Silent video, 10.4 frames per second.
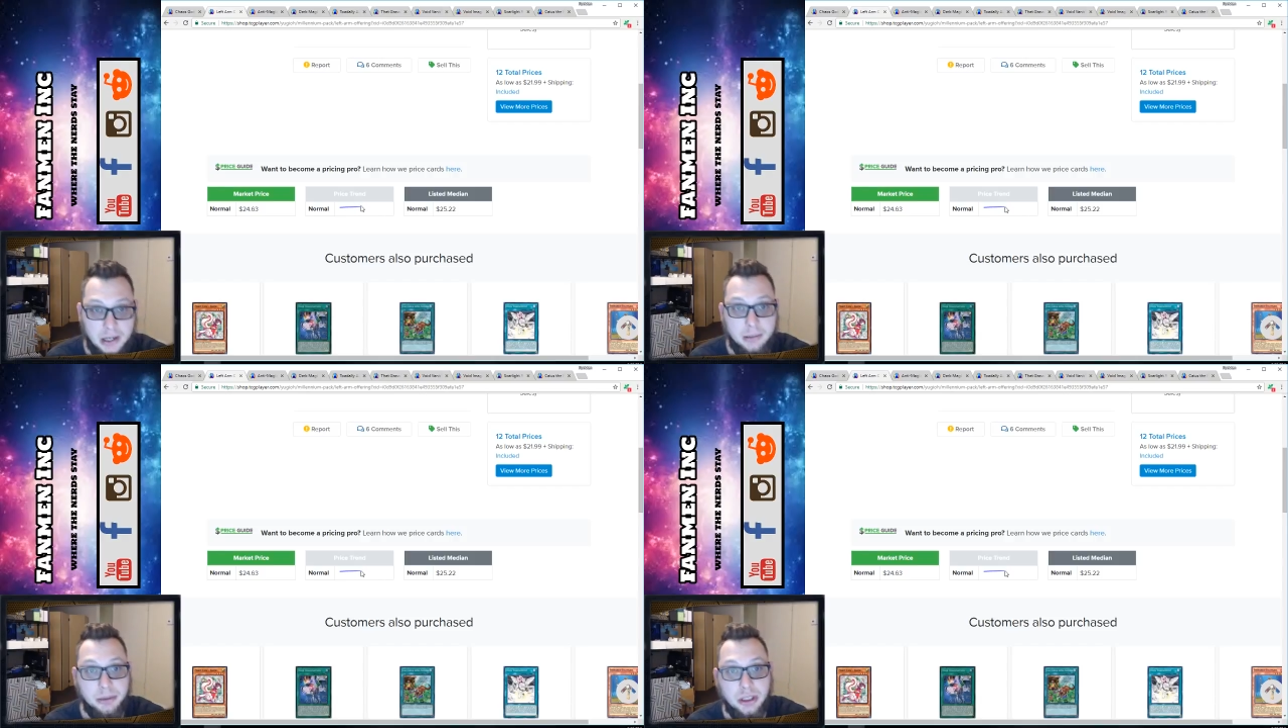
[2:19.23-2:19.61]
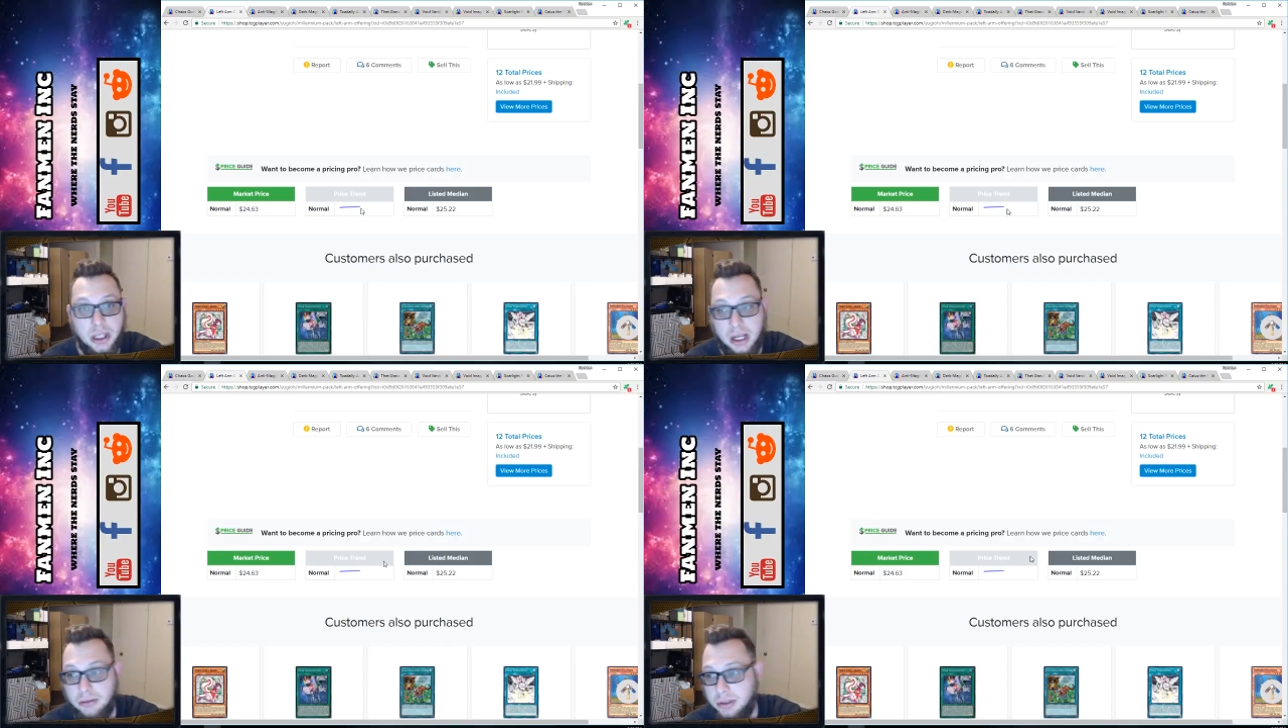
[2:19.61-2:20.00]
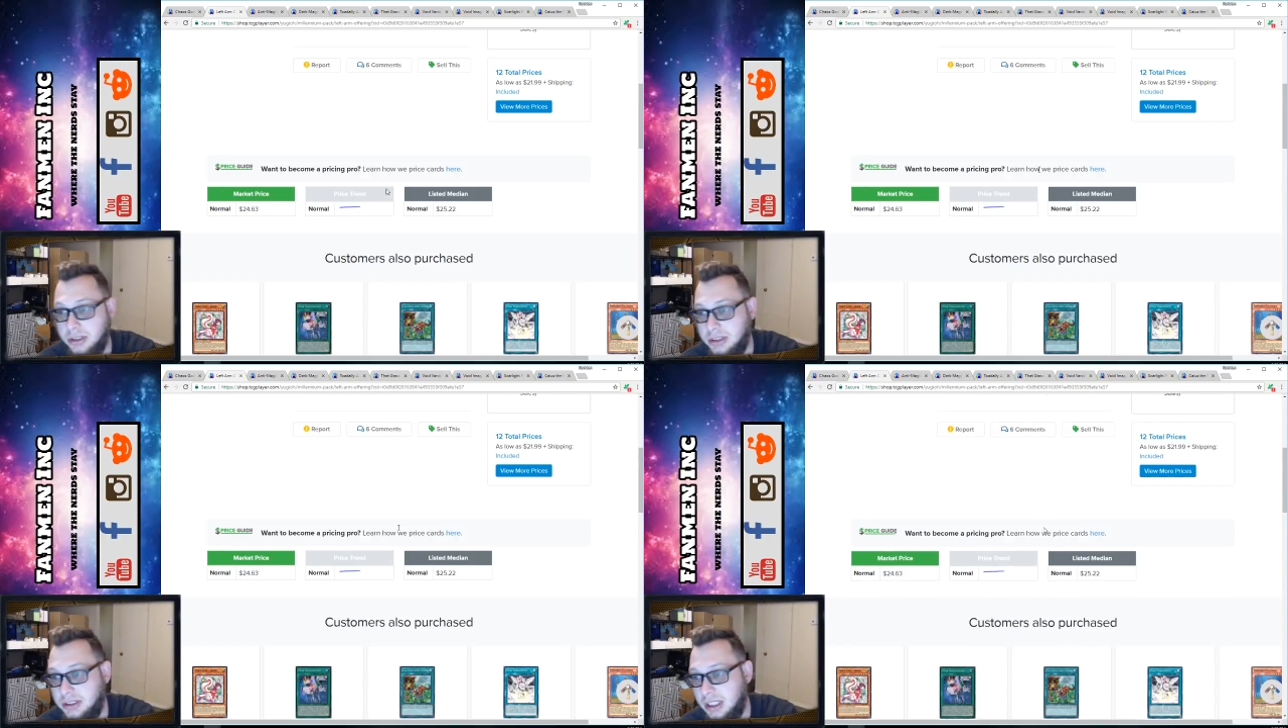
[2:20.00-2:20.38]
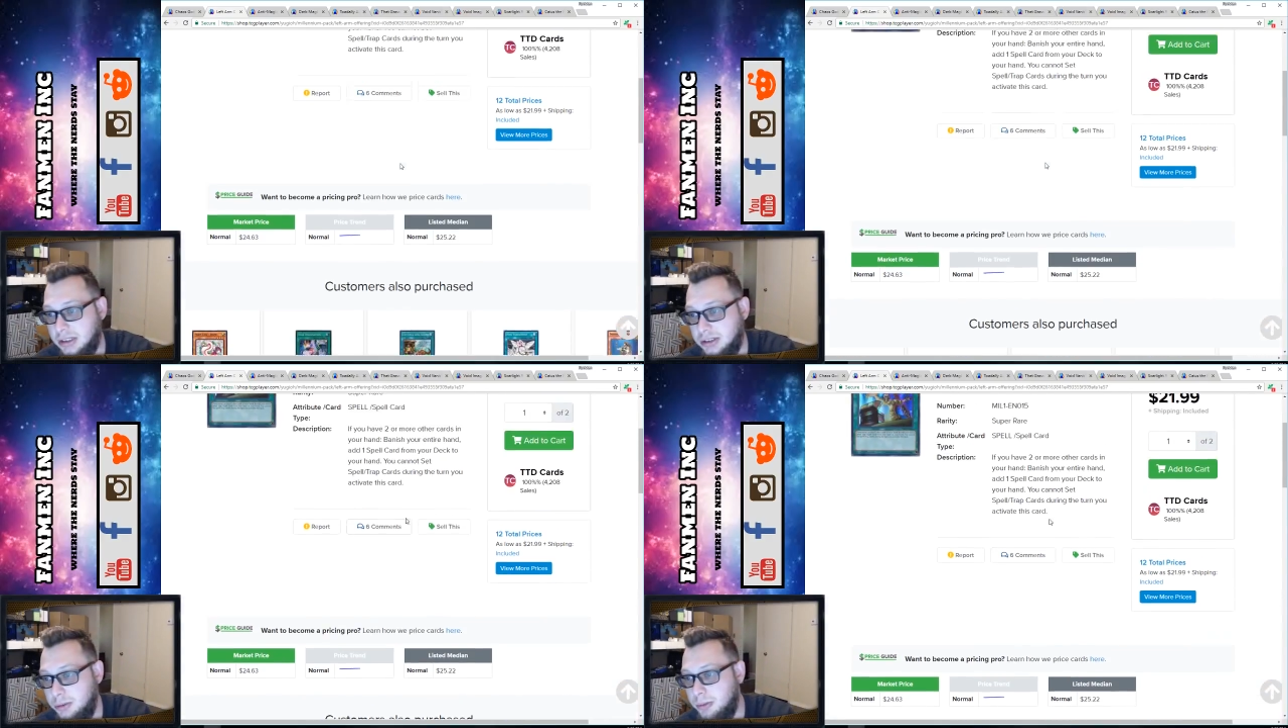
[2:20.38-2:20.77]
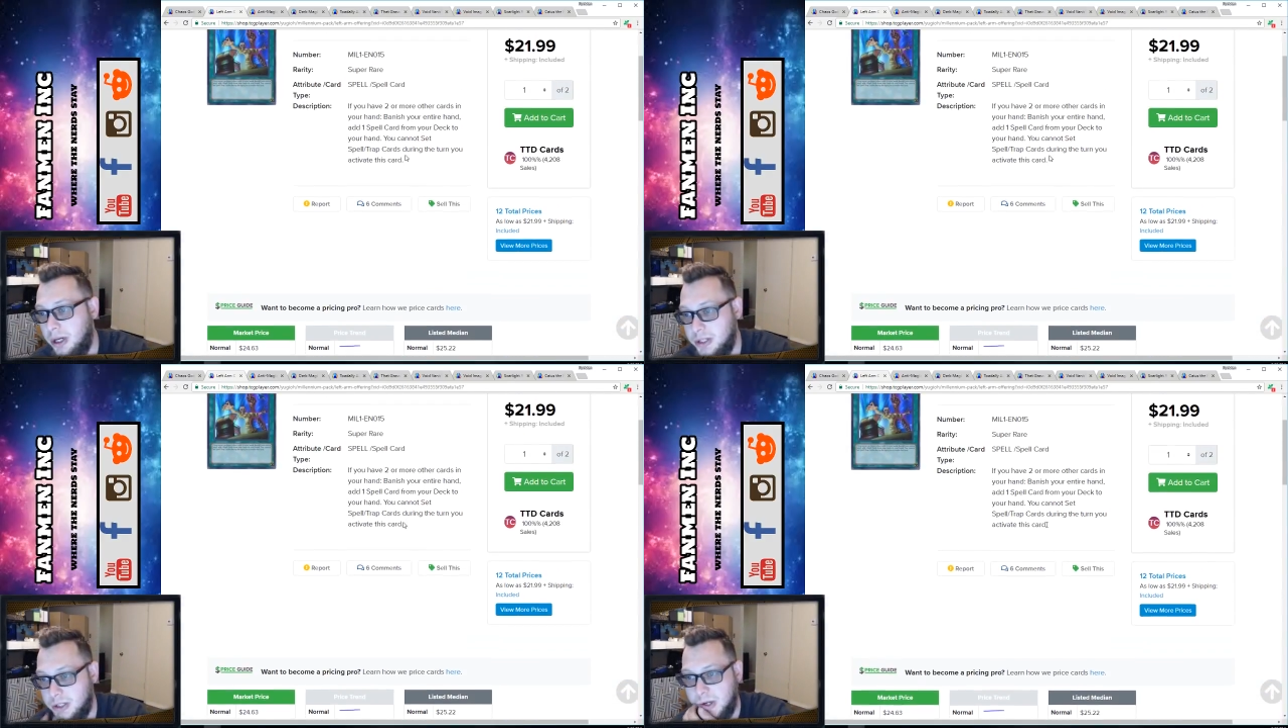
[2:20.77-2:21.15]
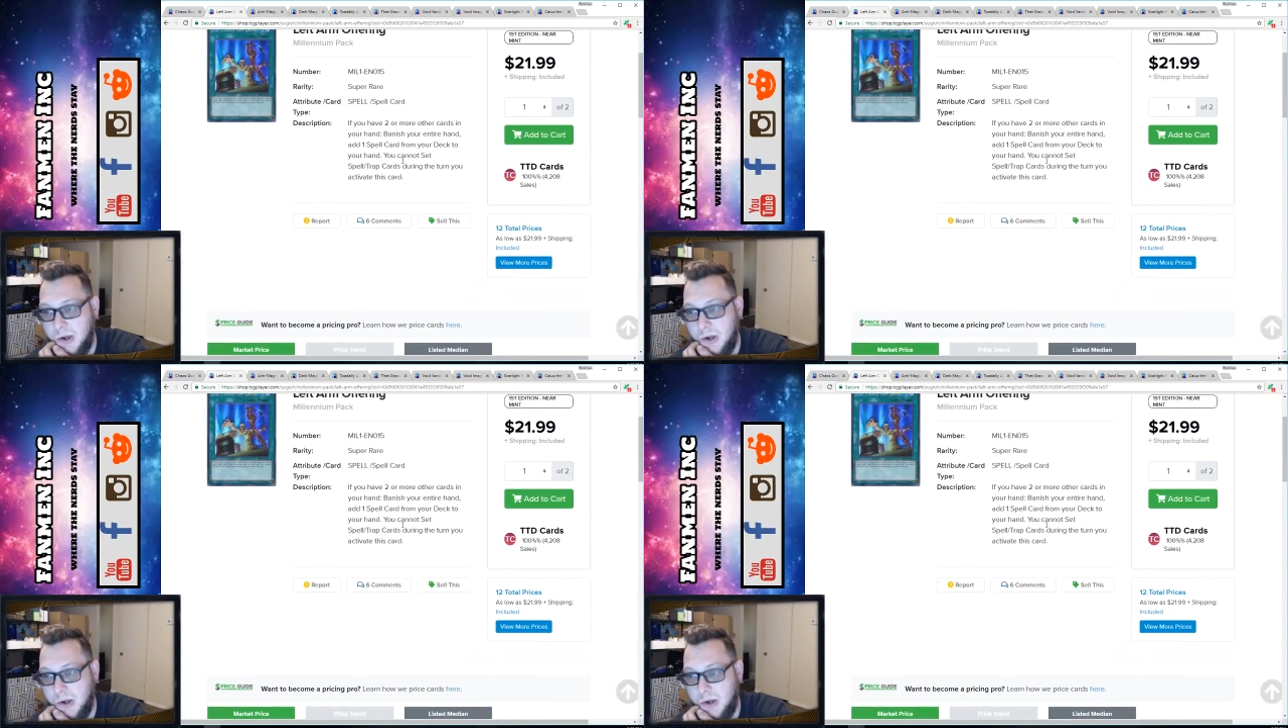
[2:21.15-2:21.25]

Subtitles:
I mean, you can't really tell too much.